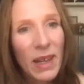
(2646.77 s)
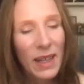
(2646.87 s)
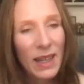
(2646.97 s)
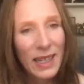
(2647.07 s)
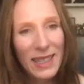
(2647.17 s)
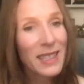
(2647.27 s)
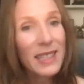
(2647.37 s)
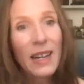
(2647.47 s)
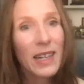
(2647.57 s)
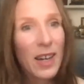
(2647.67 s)
it's
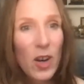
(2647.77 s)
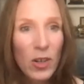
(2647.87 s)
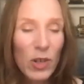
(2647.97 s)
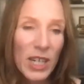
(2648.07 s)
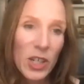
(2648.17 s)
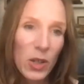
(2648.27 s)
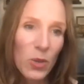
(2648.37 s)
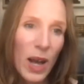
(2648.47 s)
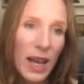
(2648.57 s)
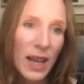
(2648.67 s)
done in a non-traditional
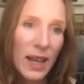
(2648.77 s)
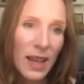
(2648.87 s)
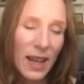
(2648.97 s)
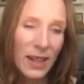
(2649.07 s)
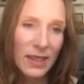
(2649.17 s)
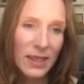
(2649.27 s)
way, and